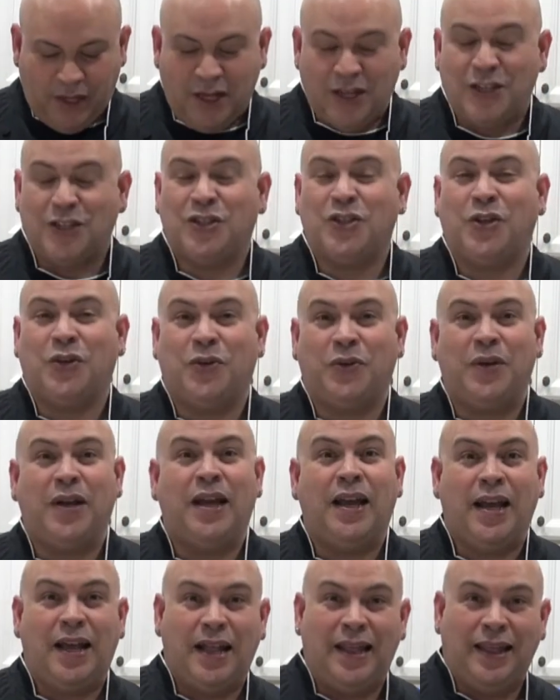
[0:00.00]
So
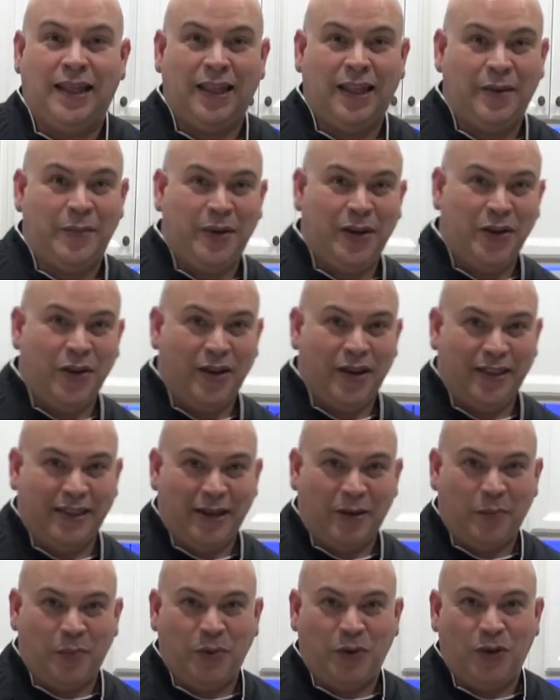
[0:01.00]
let me go get
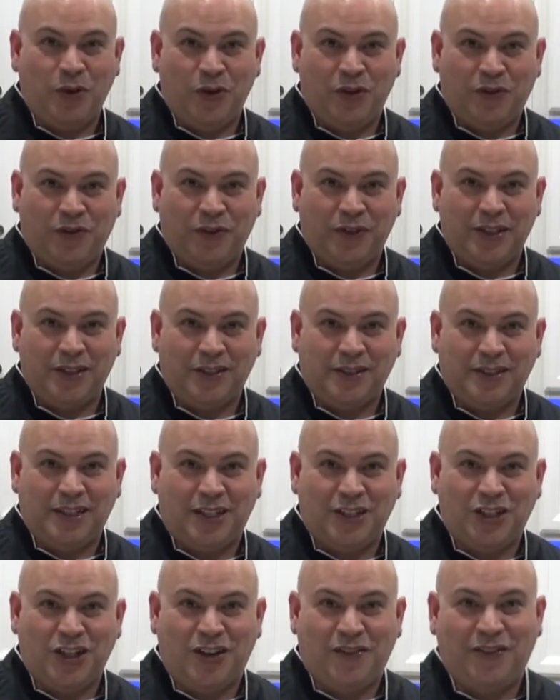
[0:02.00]
that beautiful little
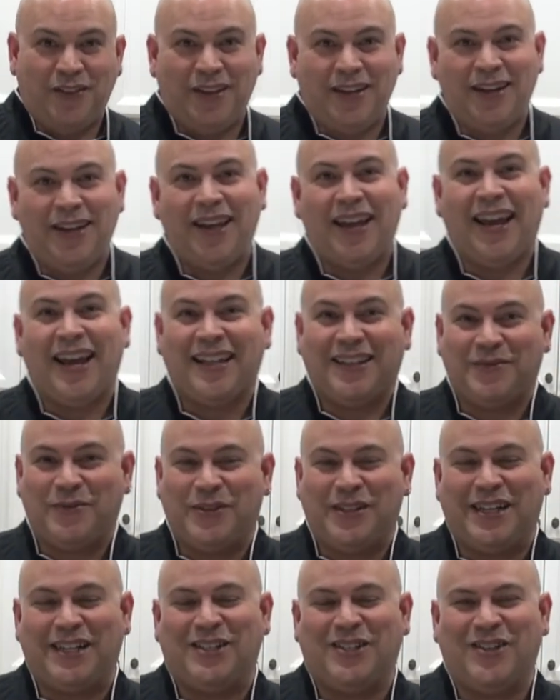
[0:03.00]
Dutch oven and
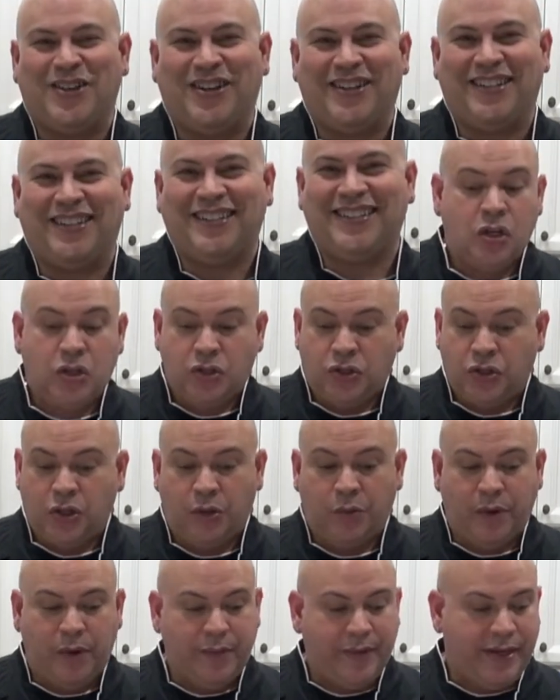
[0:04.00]
we'll get started. So the
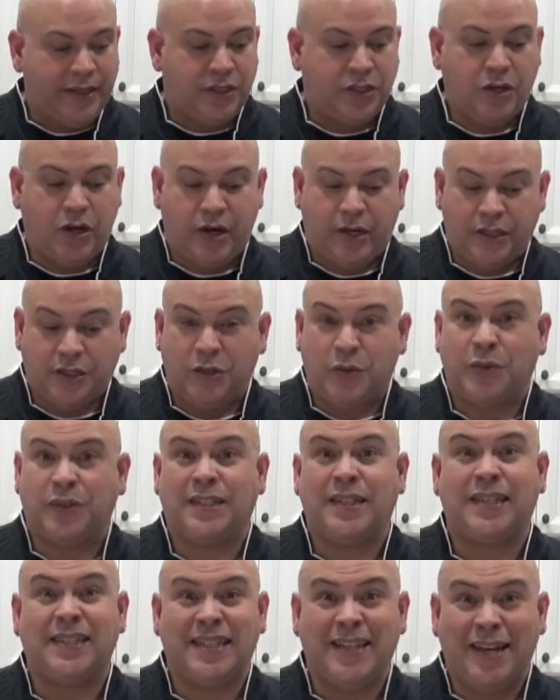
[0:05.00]
way we get started, so we're
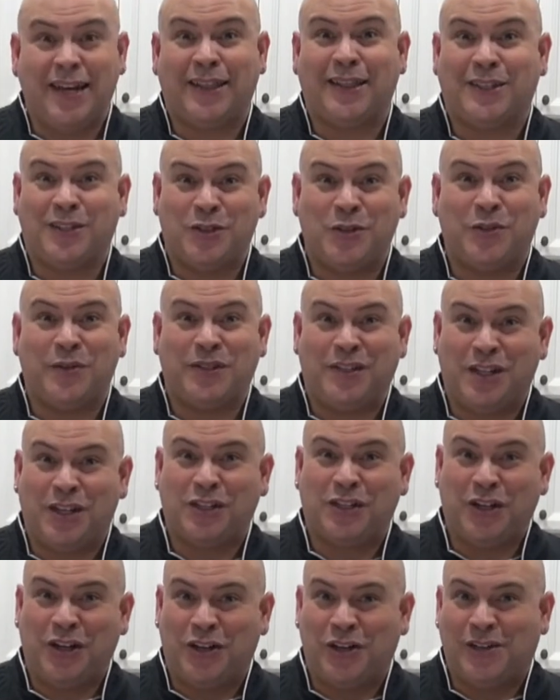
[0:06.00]
testing out this new
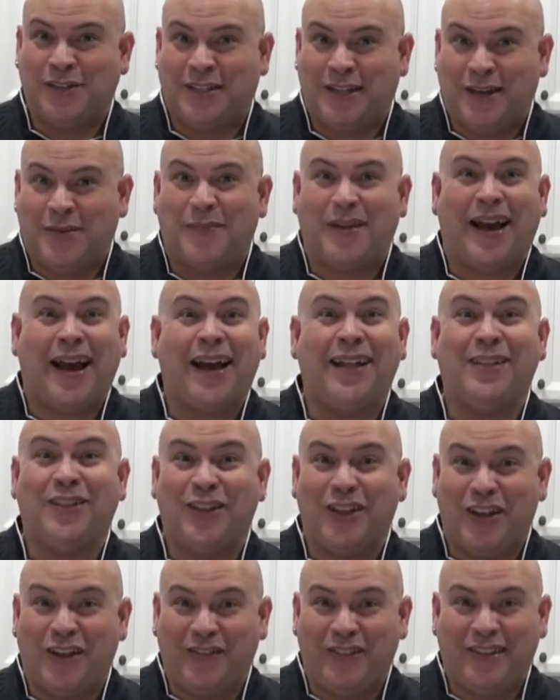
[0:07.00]
induction cooktop. I
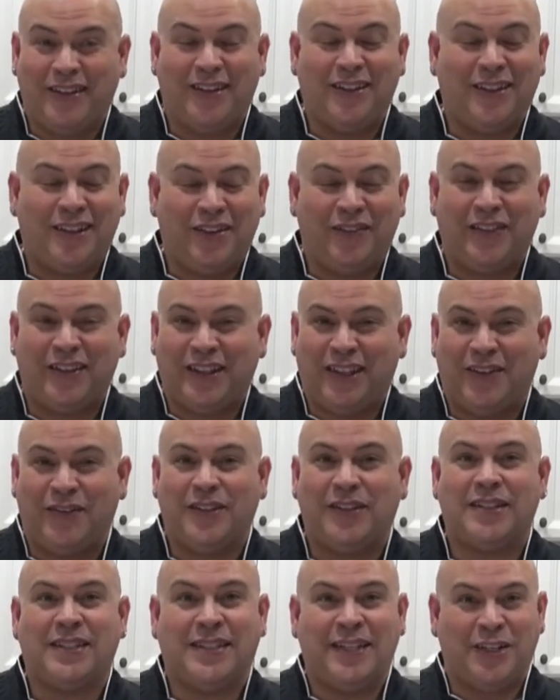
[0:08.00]
love it, love it, love
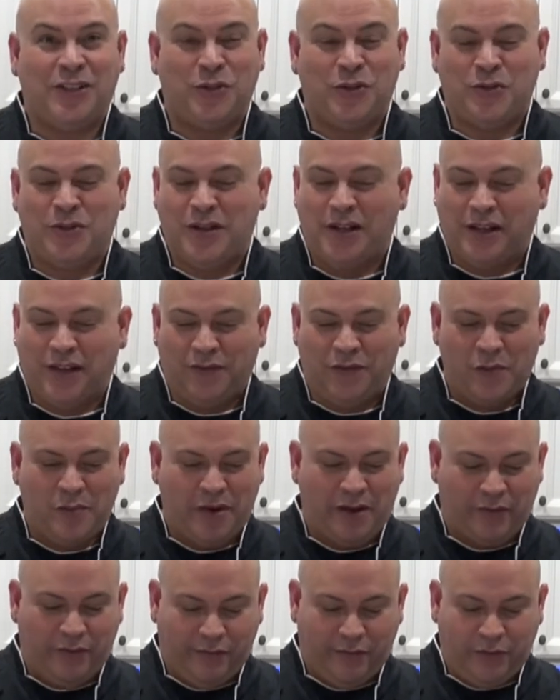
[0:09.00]
it. Stay tuned, I'll give you
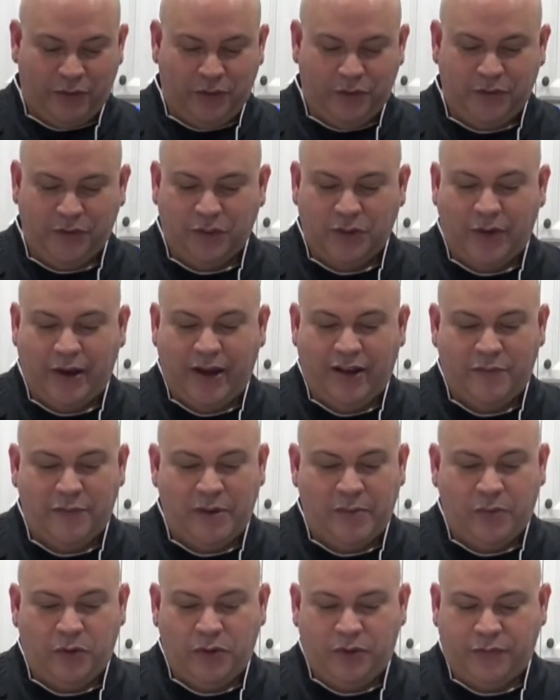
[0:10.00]
my review. So I have my
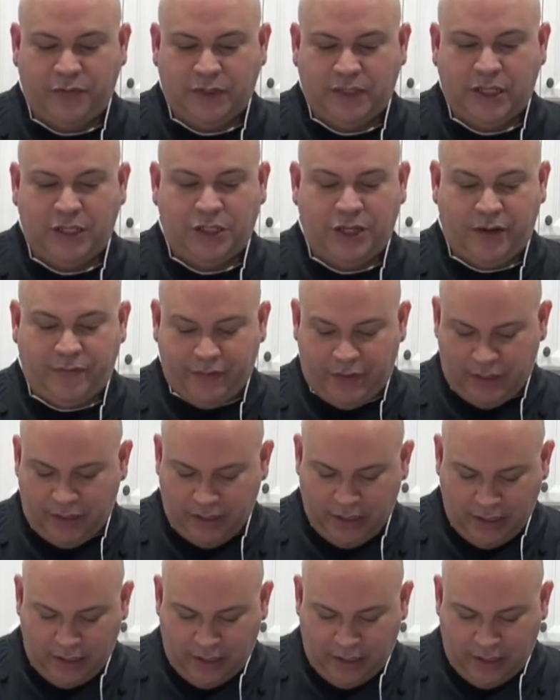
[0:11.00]
beautiful Dutch oven.